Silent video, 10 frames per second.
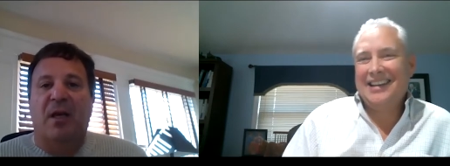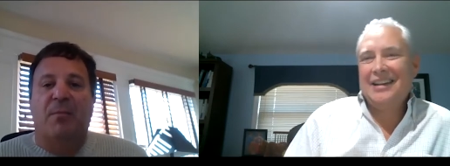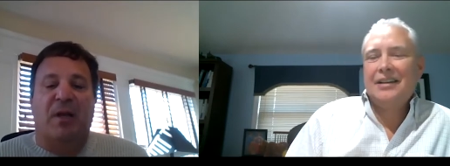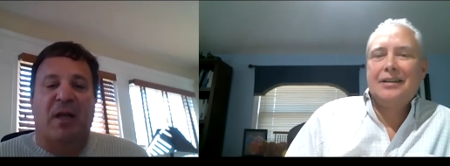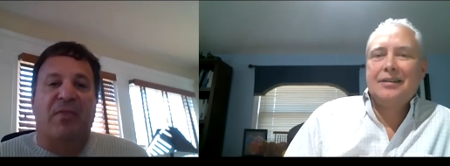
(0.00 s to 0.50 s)

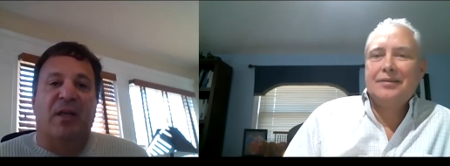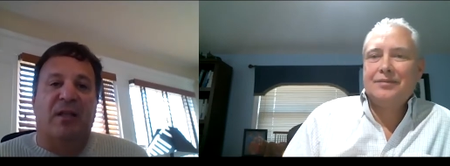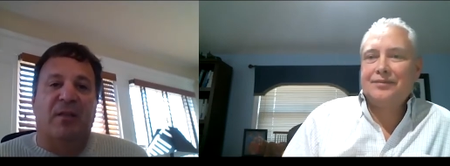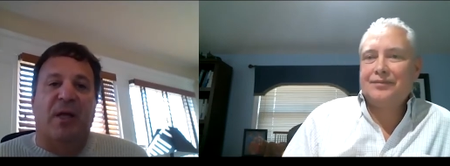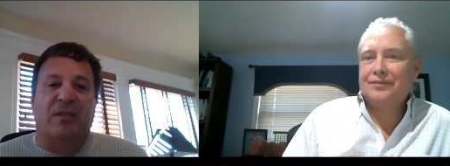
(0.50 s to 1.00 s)
Speaker 1: But I think
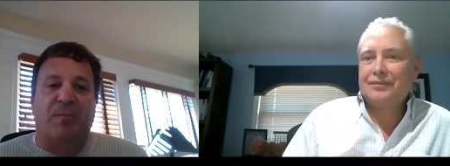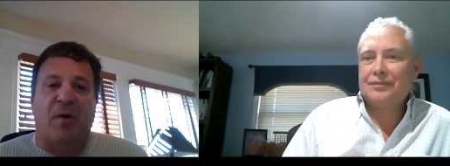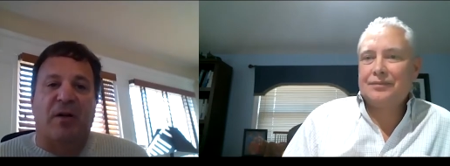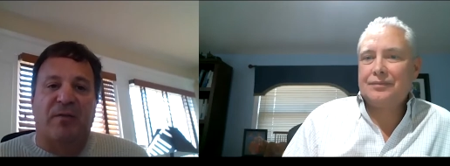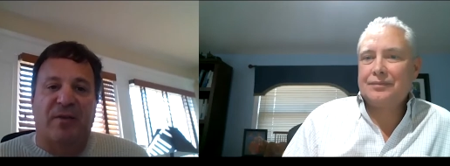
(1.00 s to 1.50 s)
that's
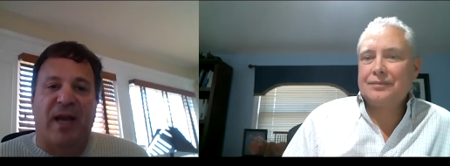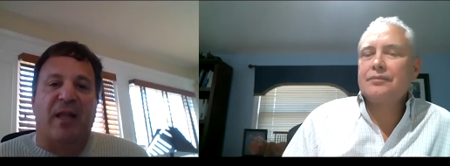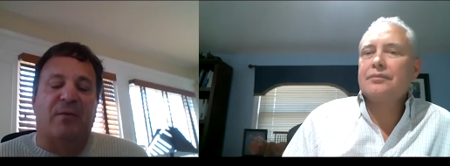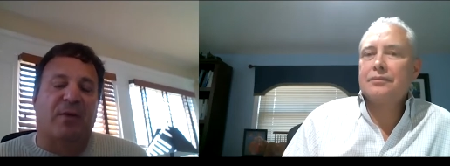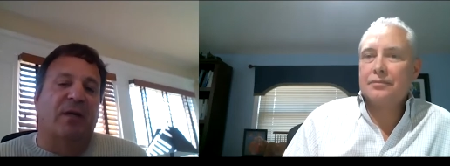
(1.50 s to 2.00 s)
part of
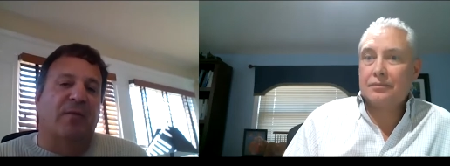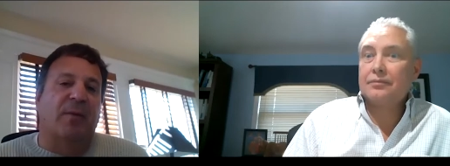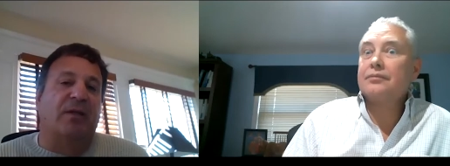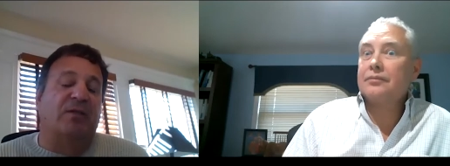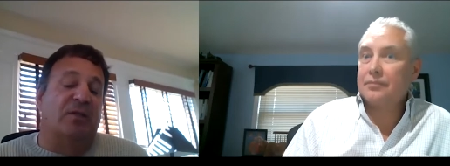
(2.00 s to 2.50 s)
gathering
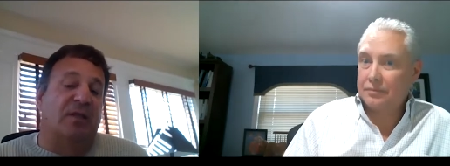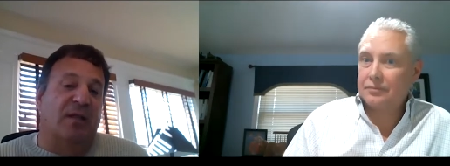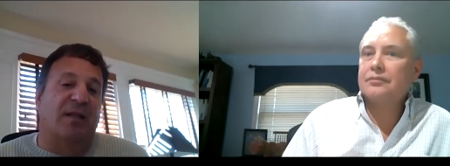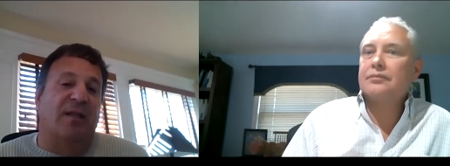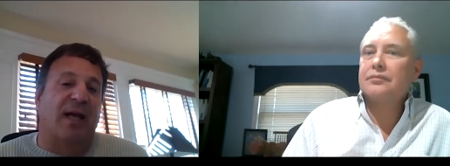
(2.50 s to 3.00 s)
information,
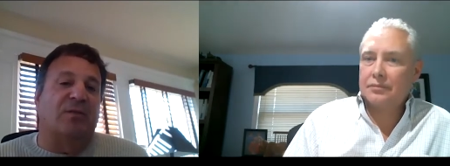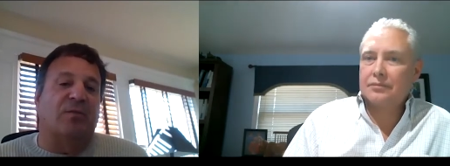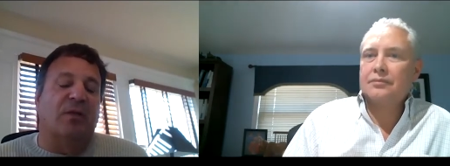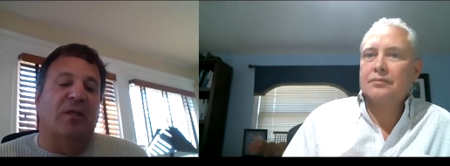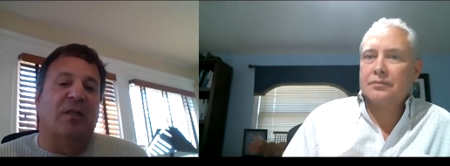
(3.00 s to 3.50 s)
and that's
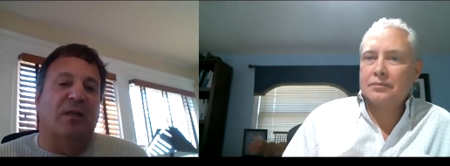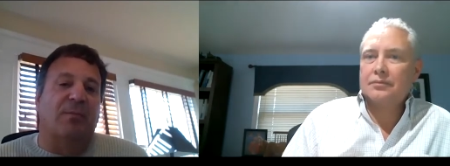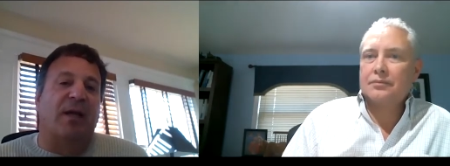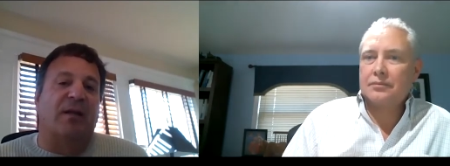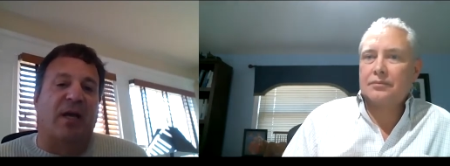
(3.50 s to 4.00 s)
really the
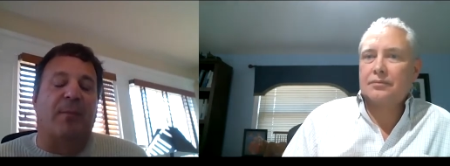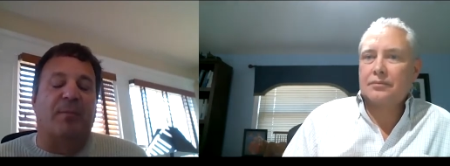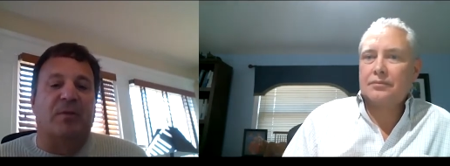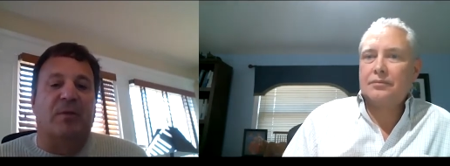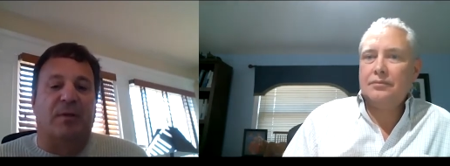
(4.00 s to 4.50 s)
command of the
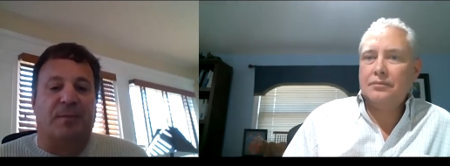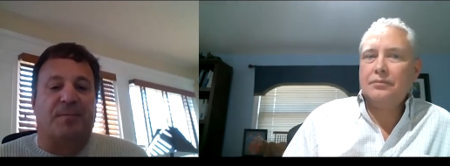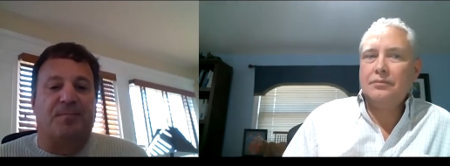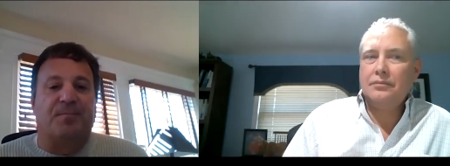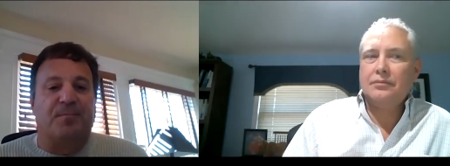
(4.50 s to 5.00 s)
opportunity.
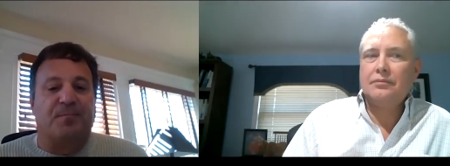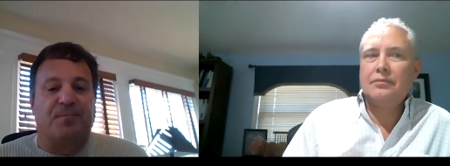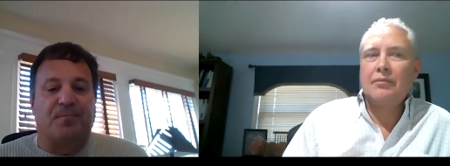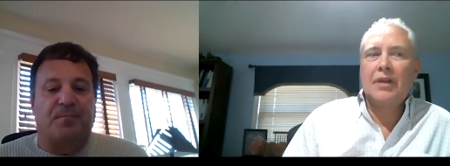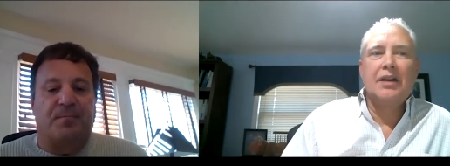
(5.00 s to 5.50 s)

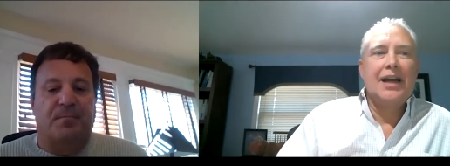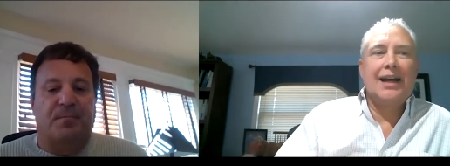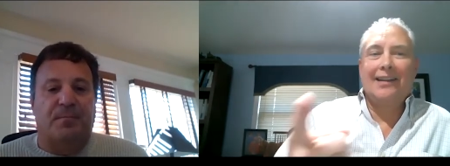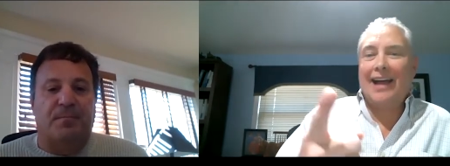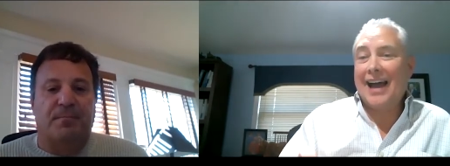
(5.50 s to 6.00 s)

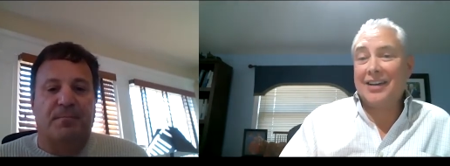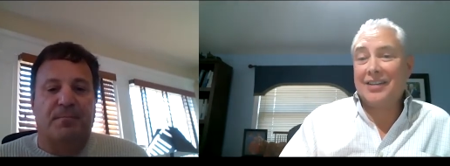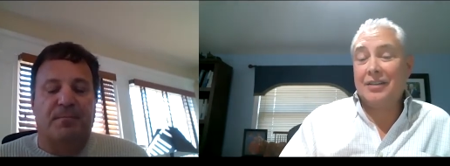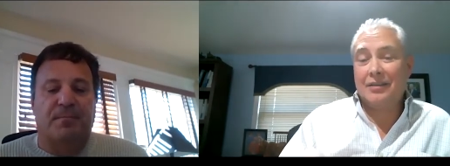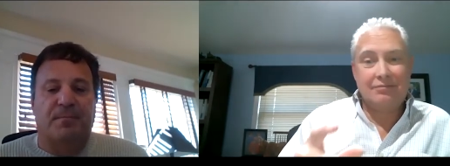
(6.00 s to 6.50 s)
Speaker 2: And
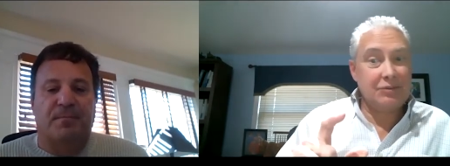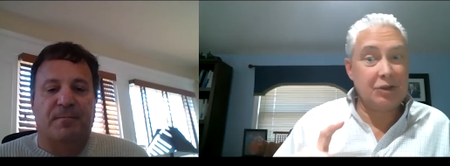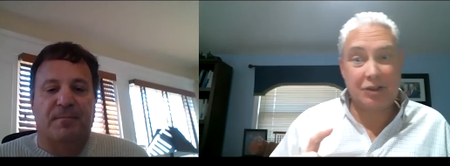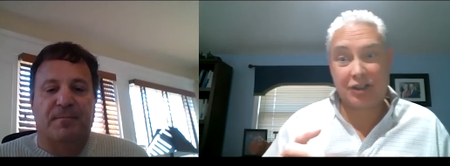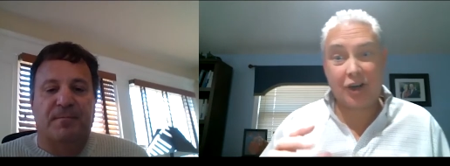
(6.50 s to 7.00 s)
last,
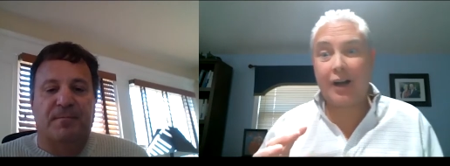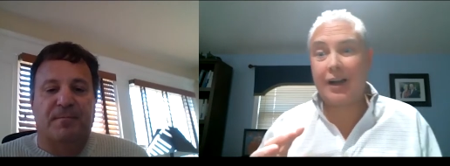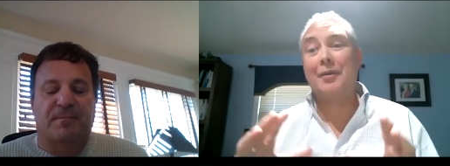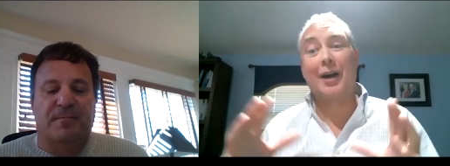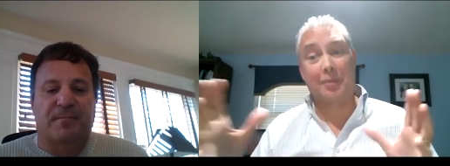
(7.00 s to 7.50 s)
you're just
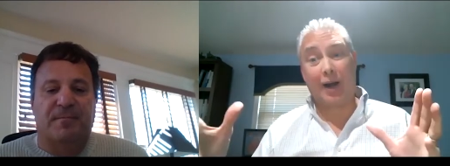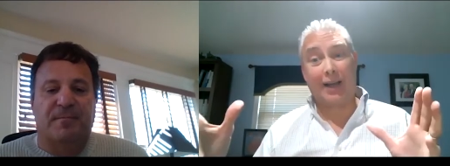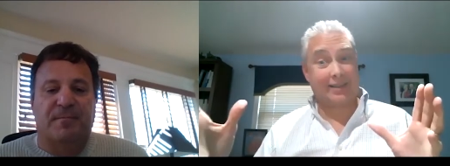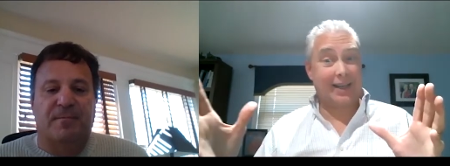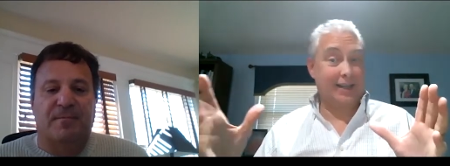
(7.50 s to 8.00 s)
talking about a
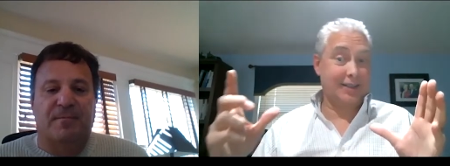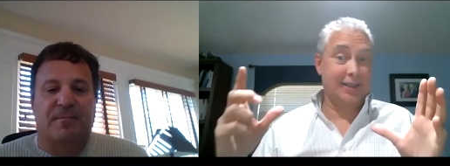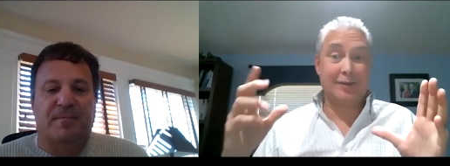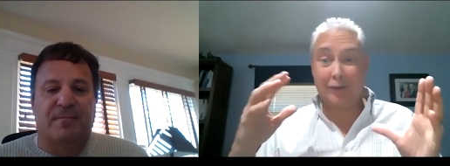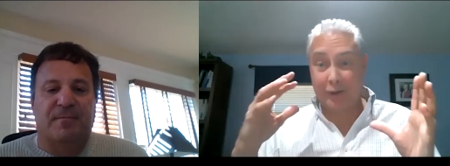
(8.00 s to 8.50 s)
process
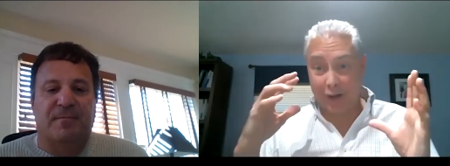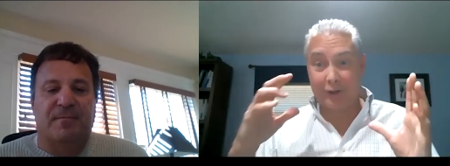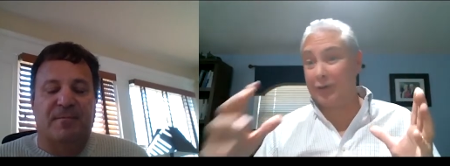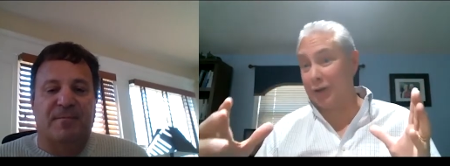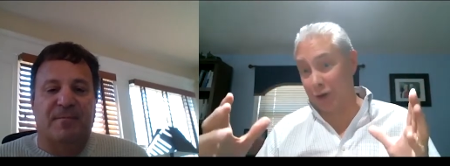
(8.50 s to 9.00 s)
of
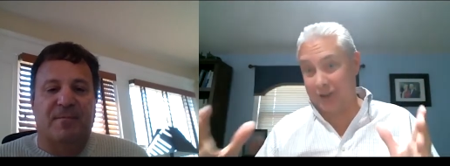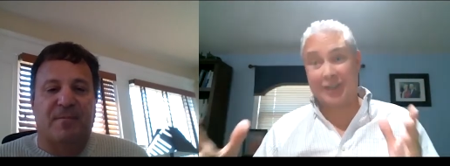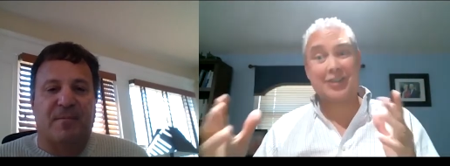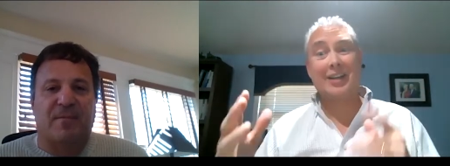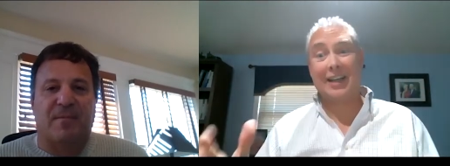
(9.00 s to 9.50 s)
of
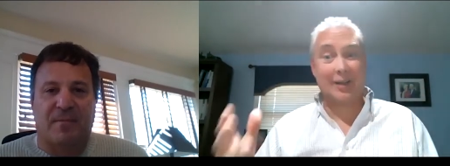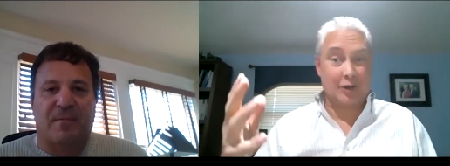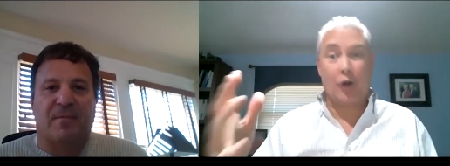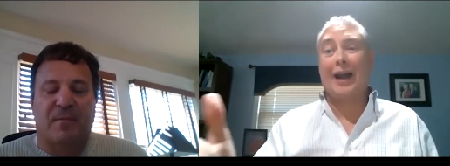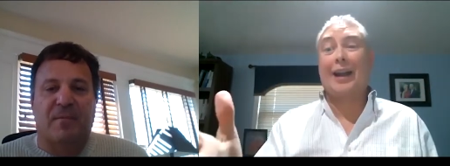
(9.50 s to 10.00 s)
listening,
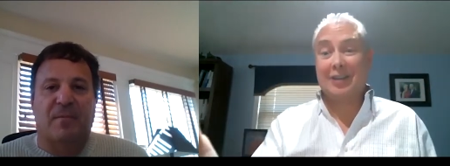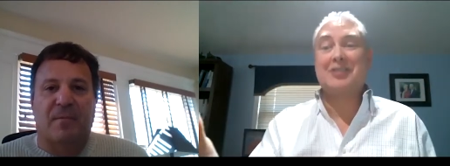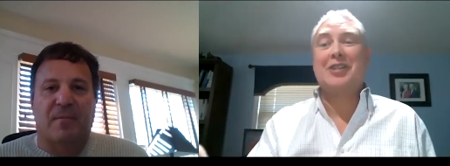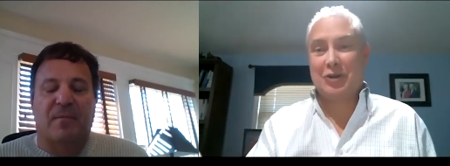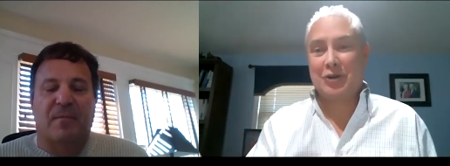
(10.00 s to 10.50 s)
going on a
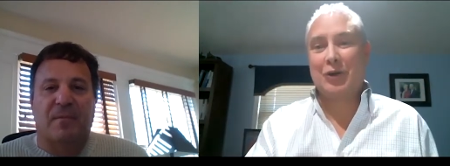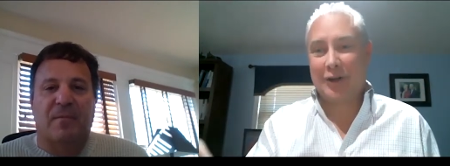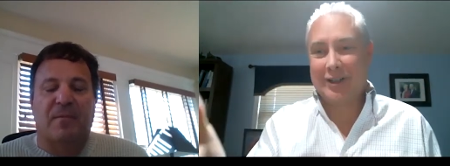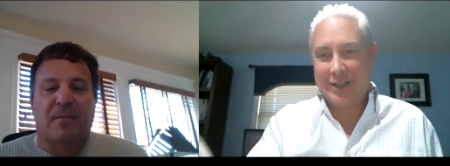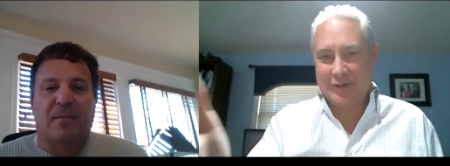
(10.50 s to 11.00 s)
listening
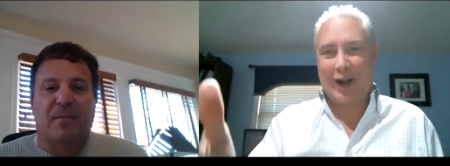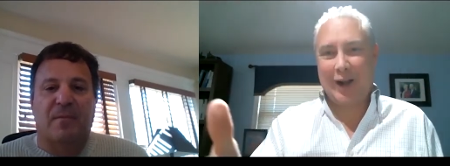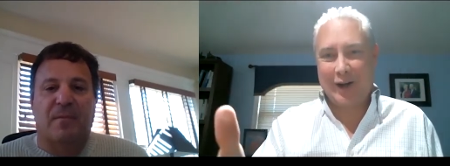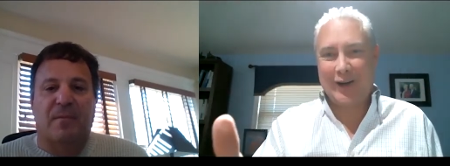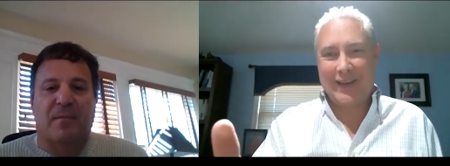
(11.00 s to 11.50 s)
tour is what
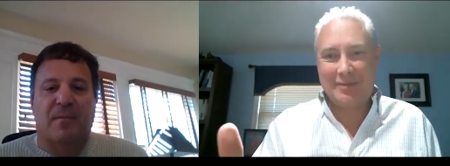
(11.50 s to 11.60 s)
I call that,